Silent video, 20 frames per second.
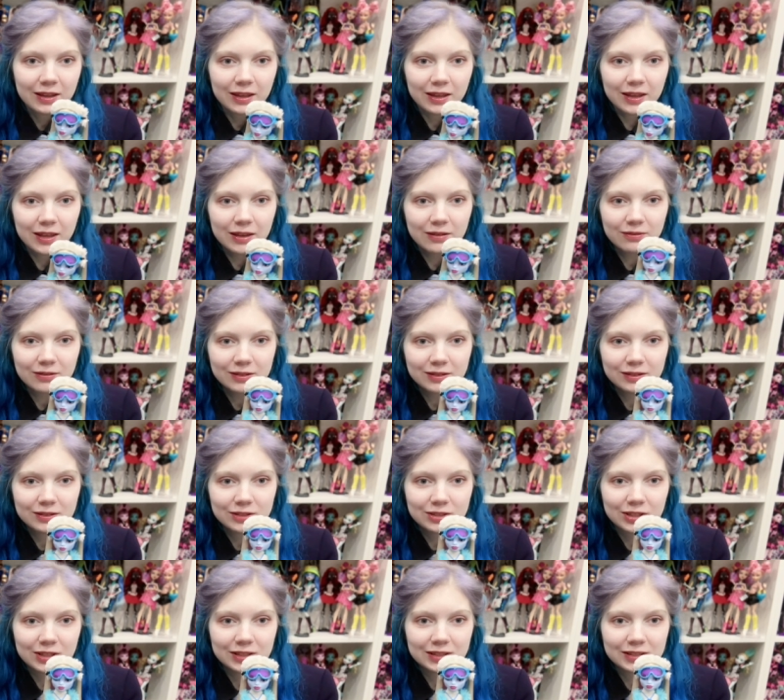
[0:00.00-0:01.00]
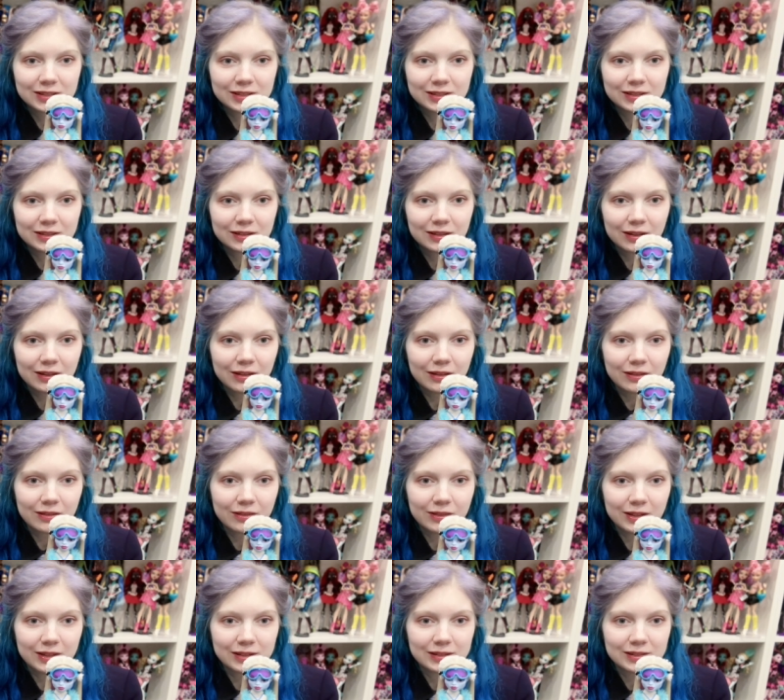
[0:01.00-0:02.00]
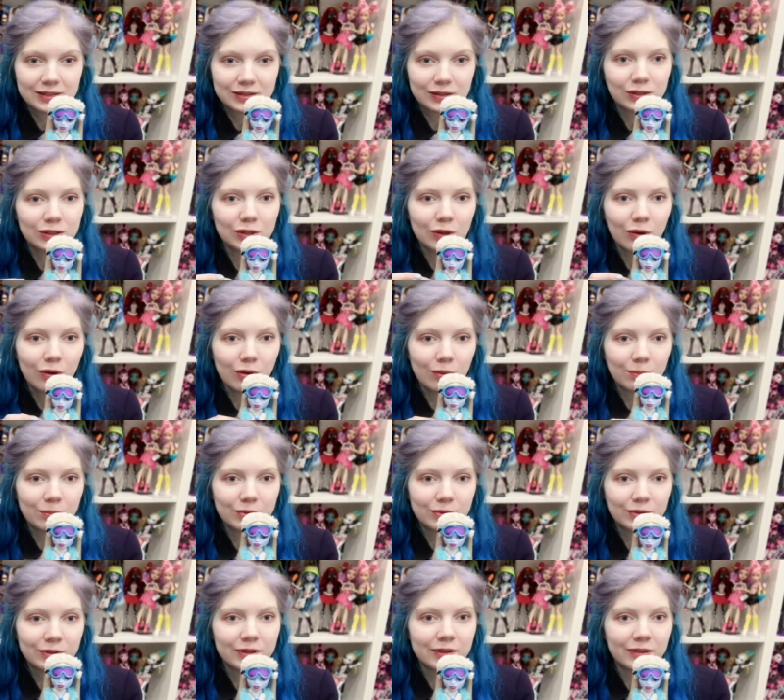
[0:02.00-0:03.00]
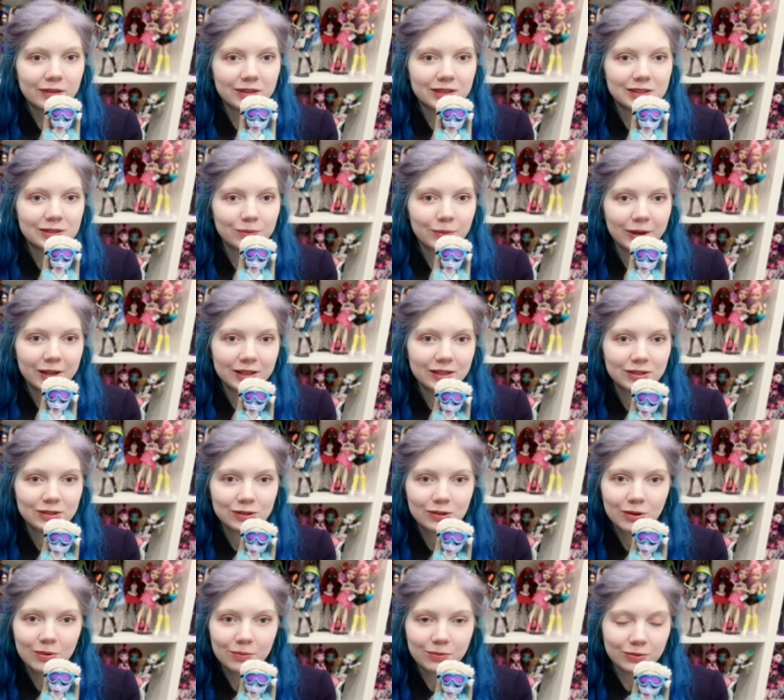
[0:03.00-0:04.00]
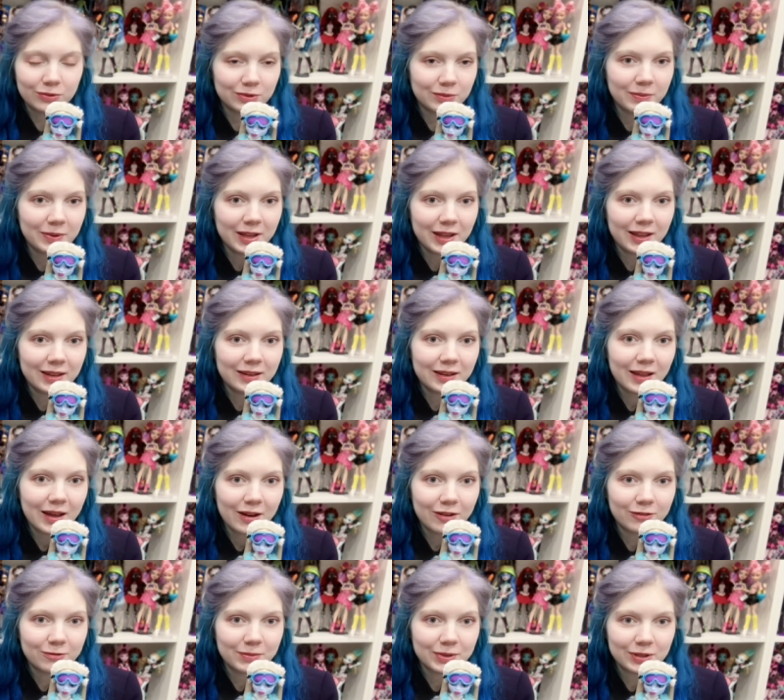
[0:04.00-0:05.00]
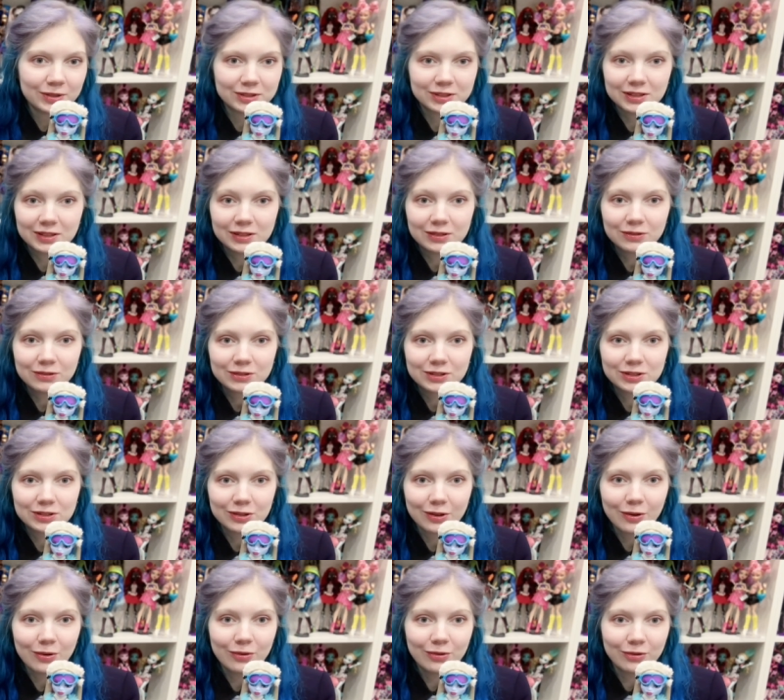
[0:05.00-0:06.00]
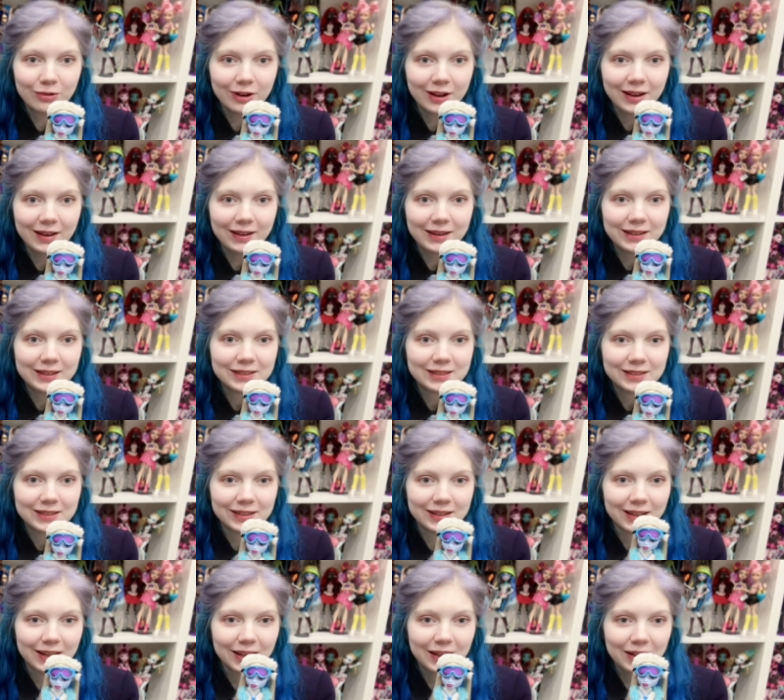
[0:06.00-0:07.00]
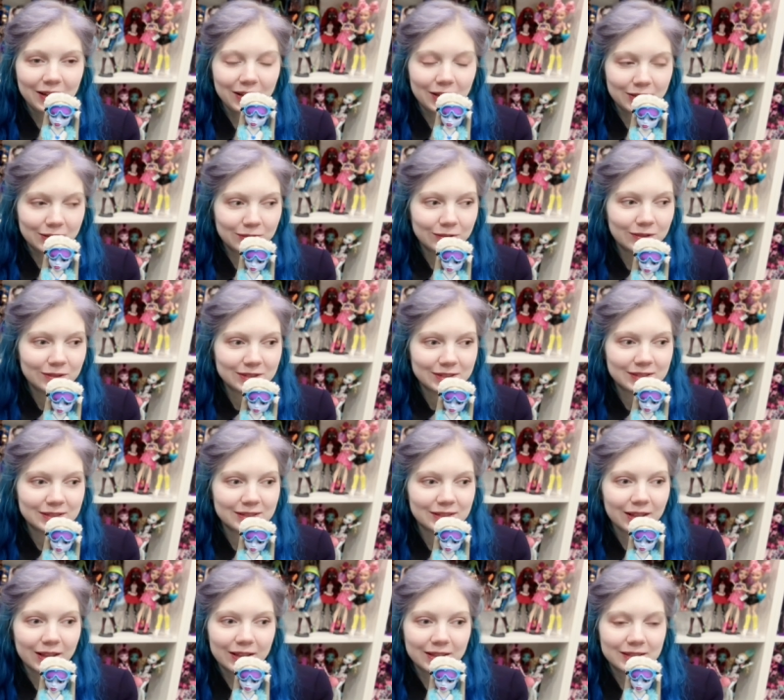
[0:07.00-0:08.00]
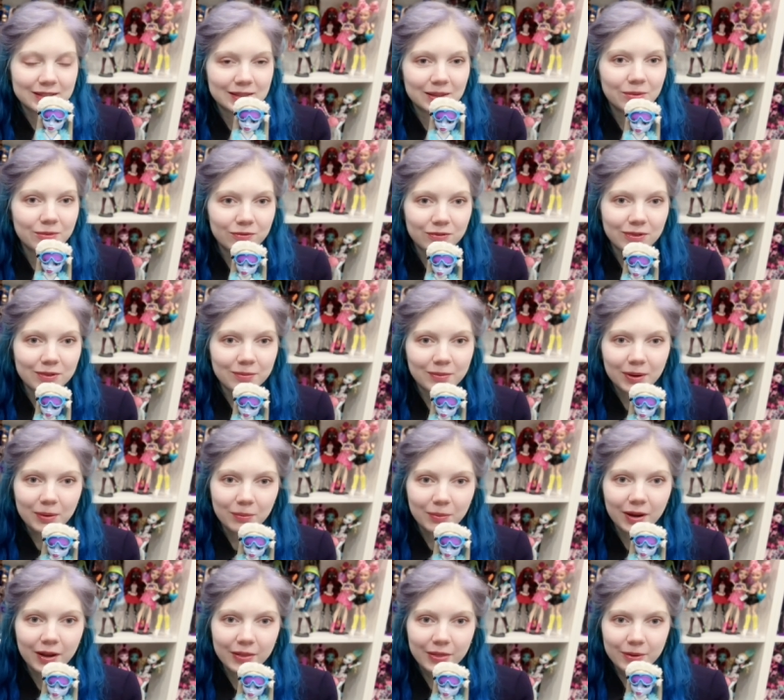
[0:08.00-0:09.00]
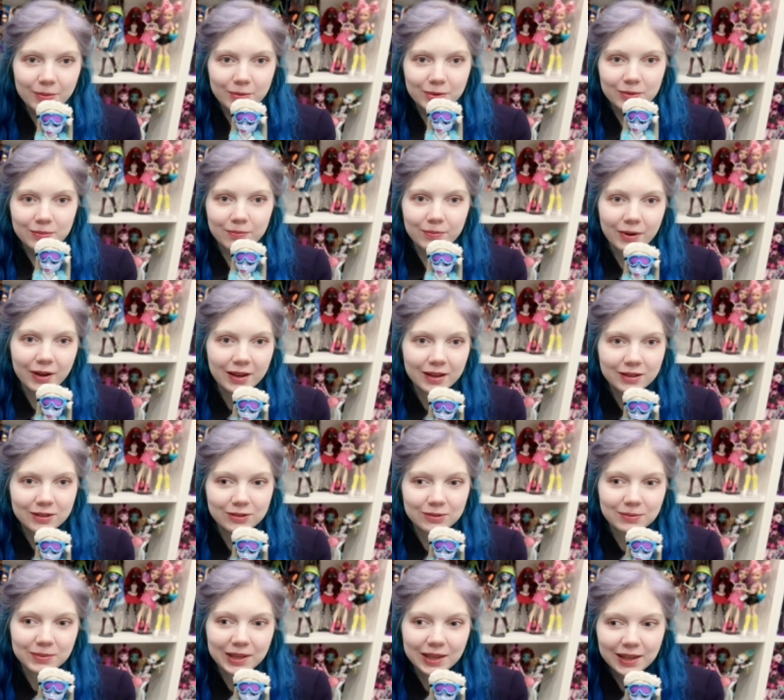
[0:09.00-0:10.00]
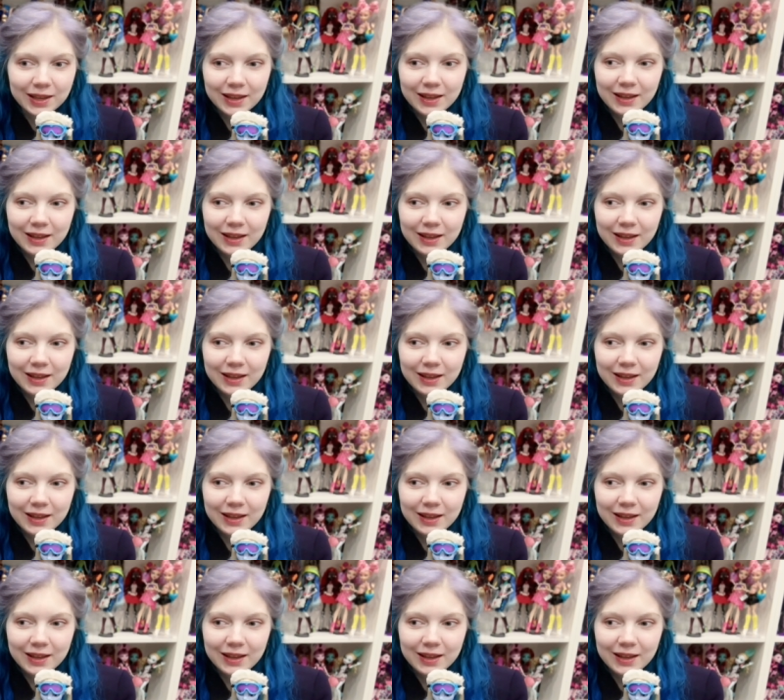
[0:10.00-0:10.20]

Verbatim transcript: even just this top this white top would be enough because it looks so realistic. It looks like something my mother would buy to me.